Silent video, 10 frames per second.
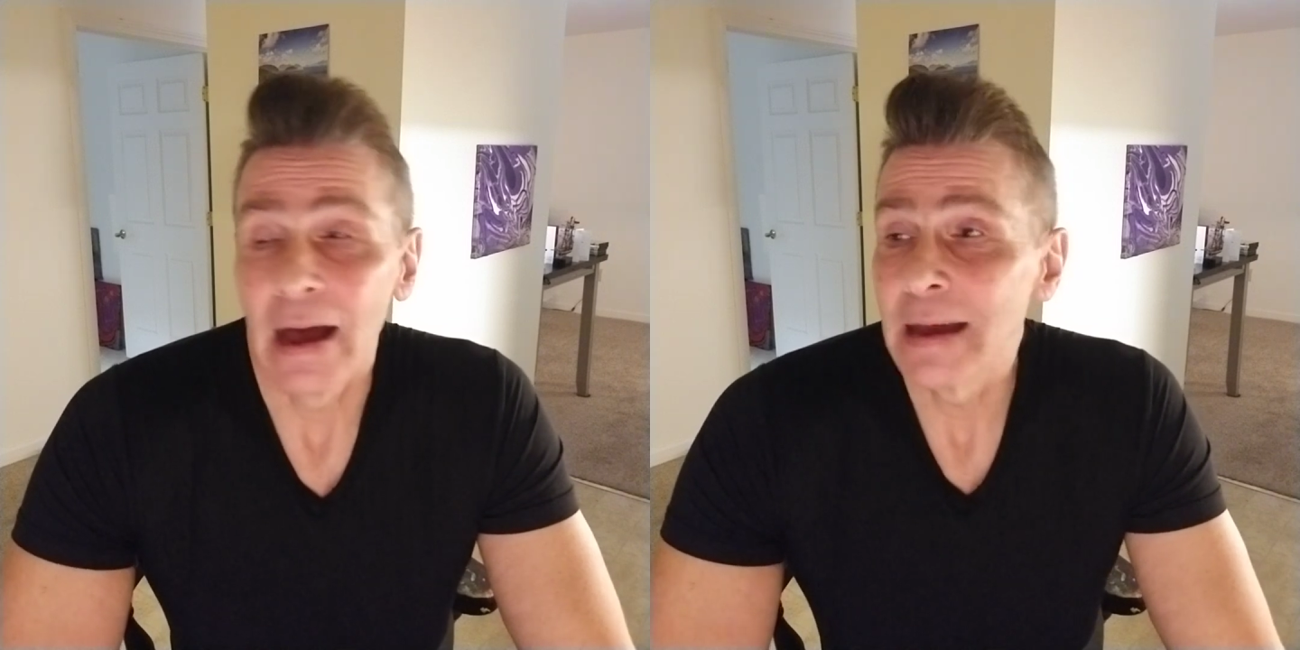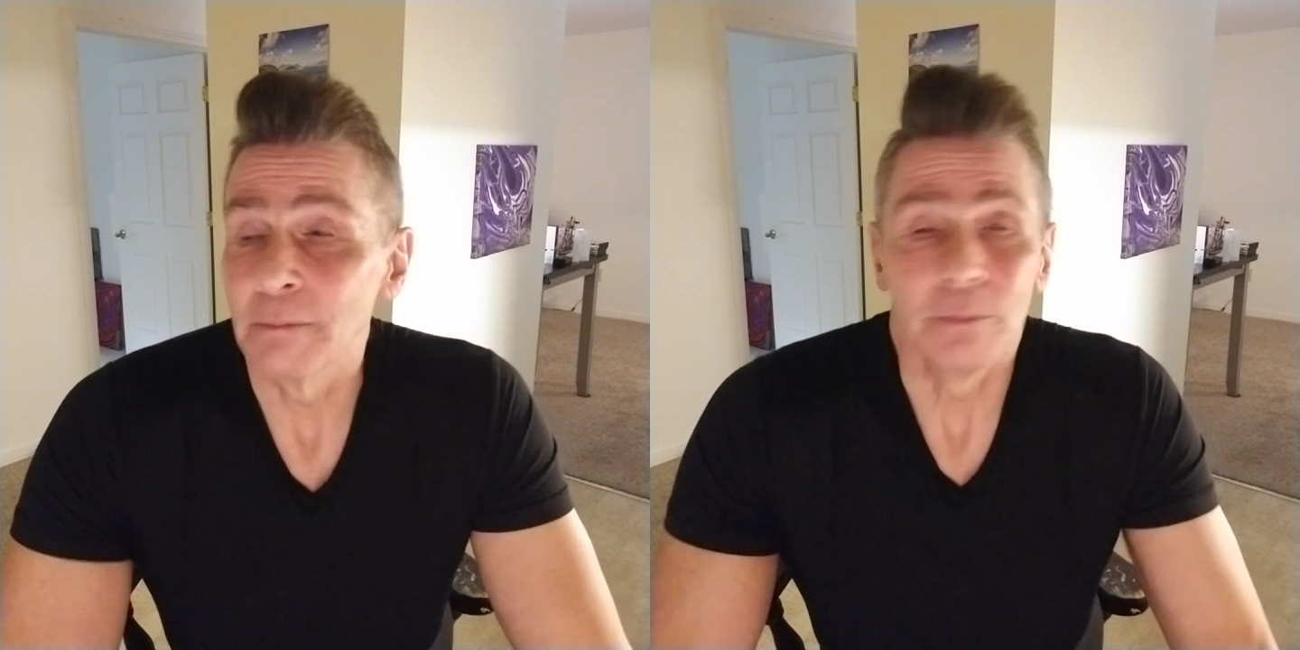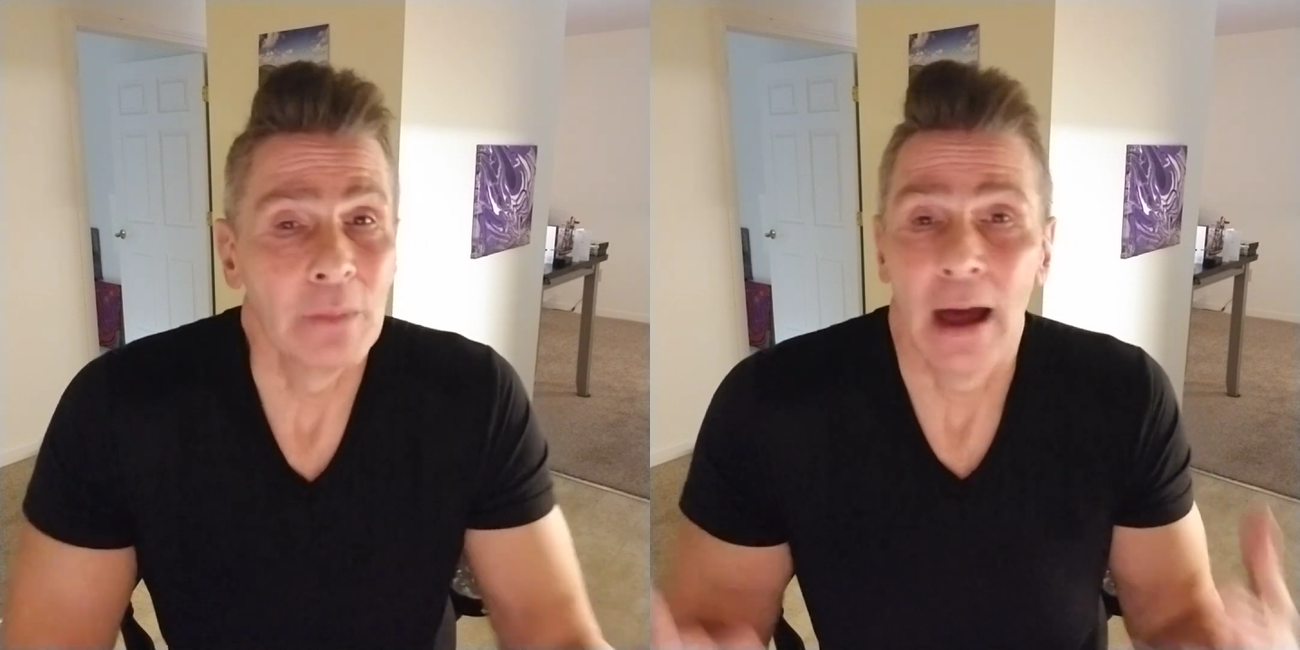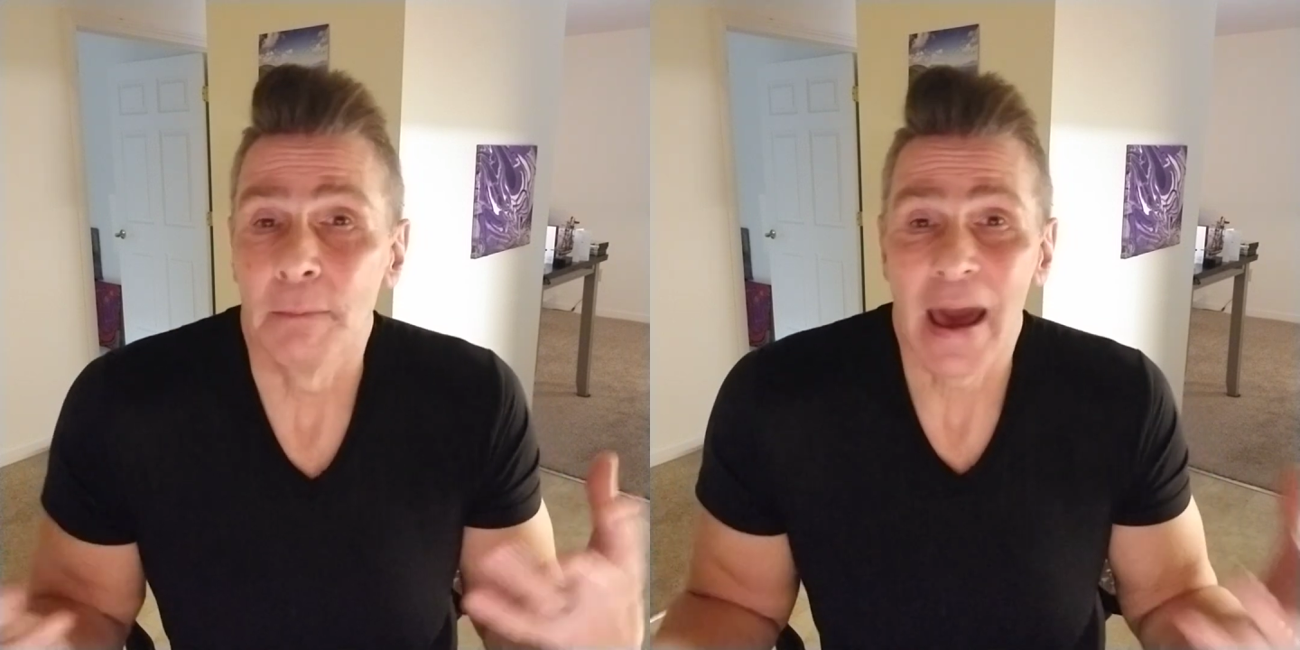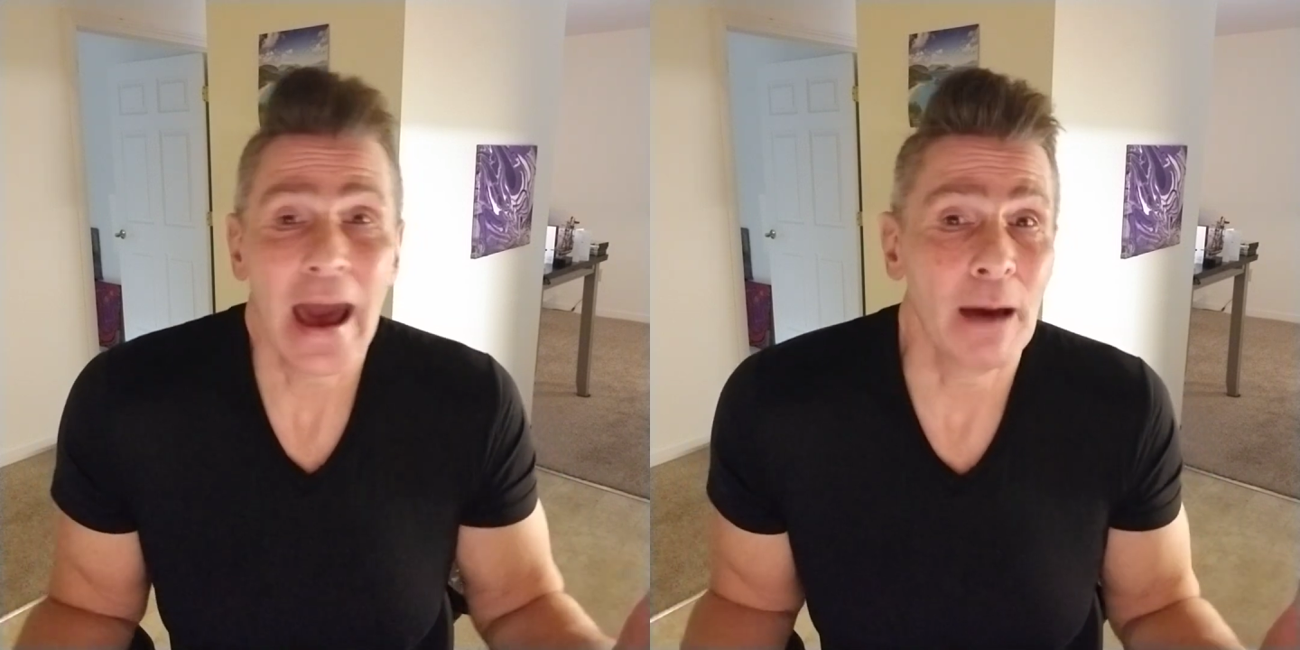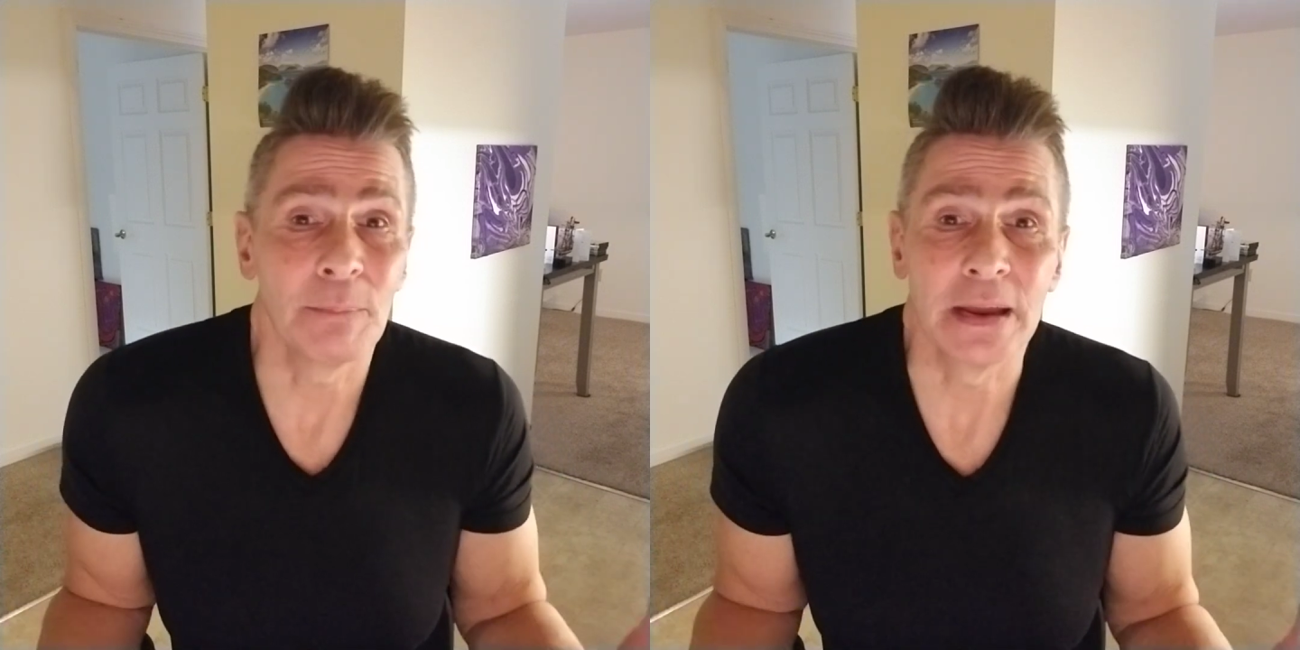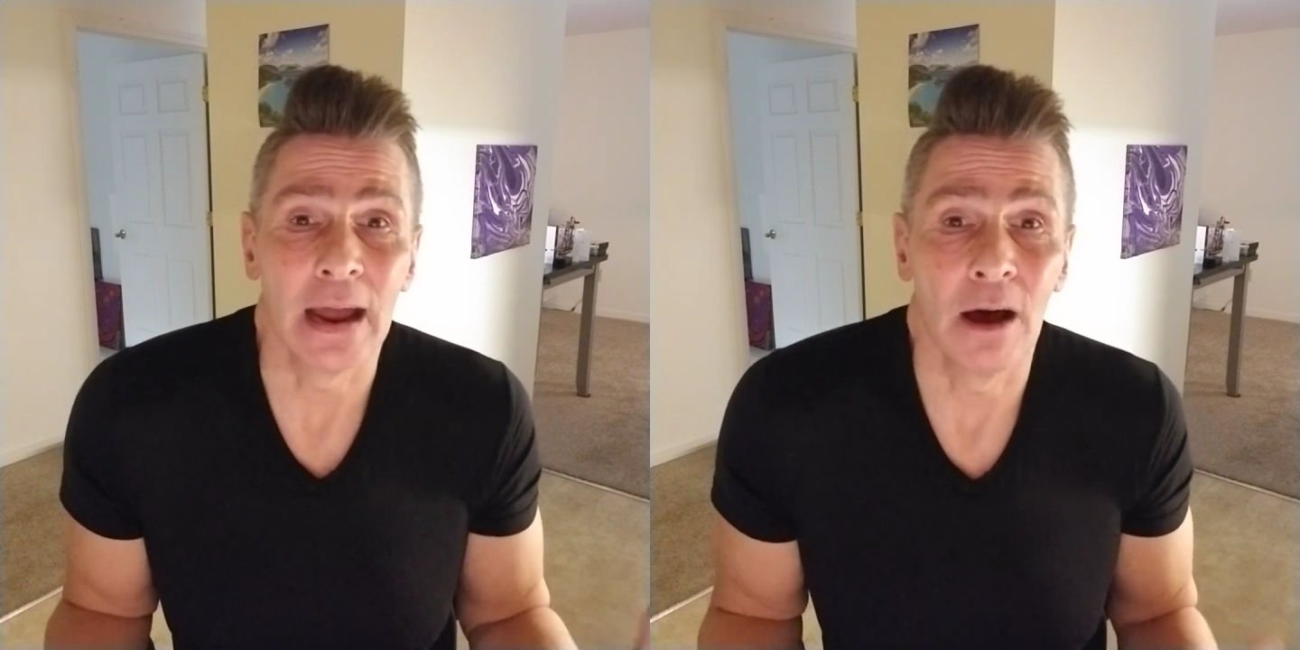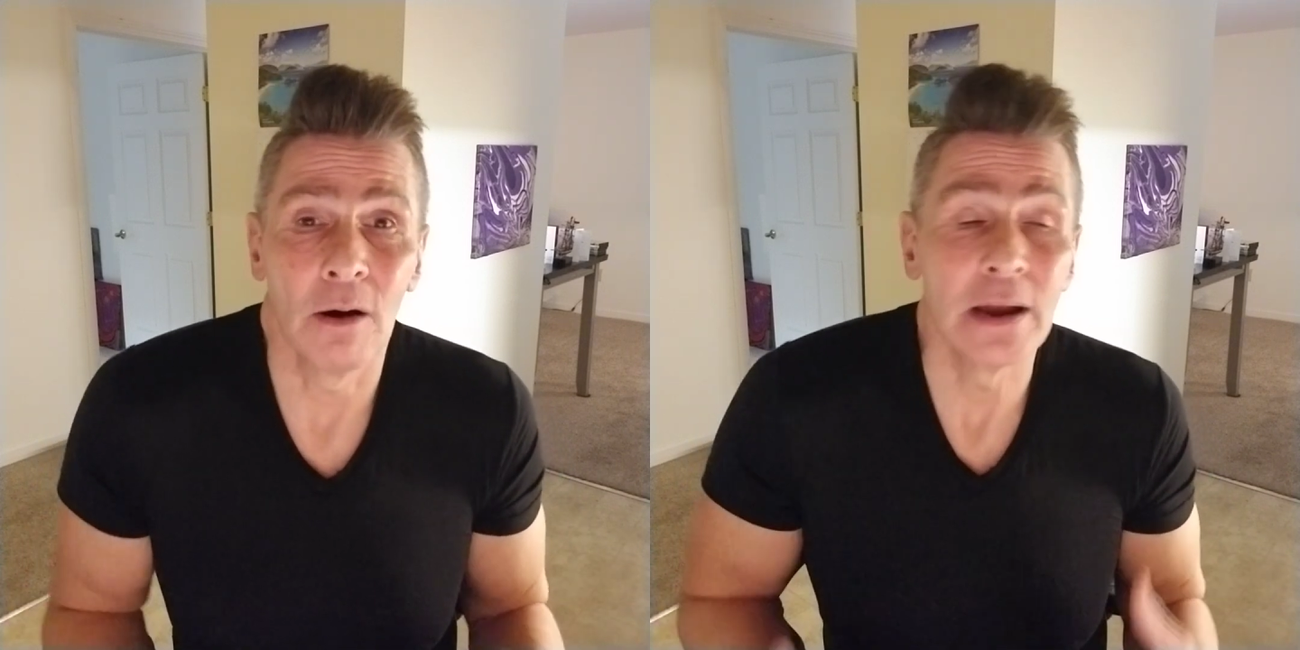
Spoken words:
I'm happy now.